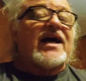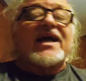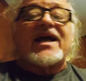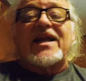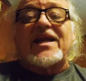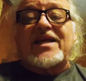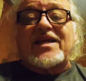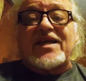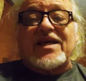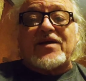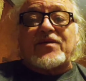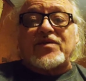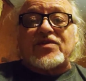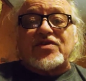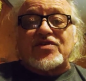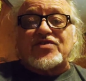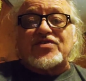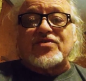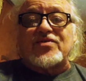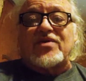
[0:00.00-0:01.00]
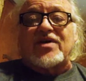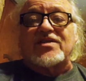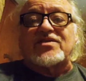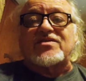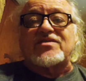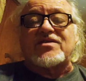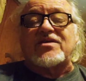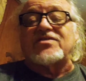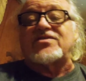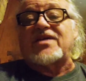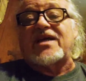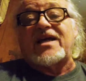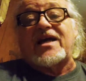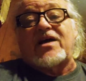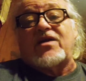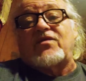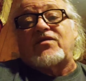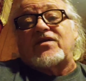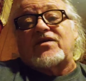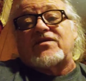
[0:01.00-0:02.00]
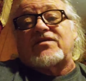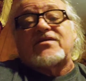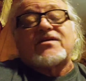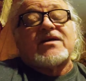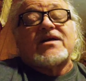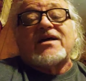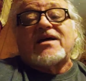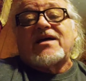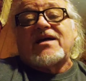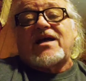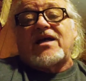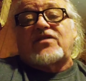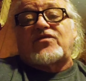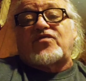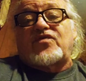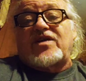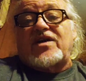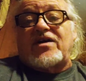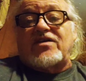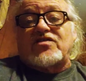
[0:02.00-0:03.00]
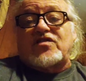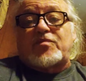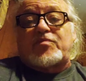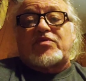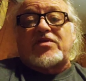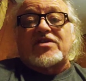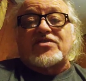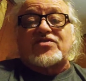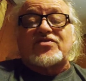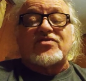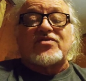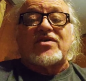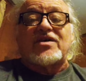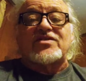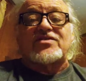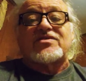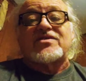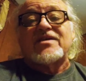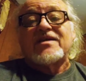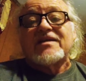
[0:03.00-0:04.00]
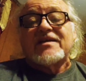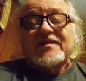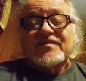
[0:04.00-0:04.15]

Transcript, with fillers: I got to kick with the shorts, because I got over, got 300 plus shorts.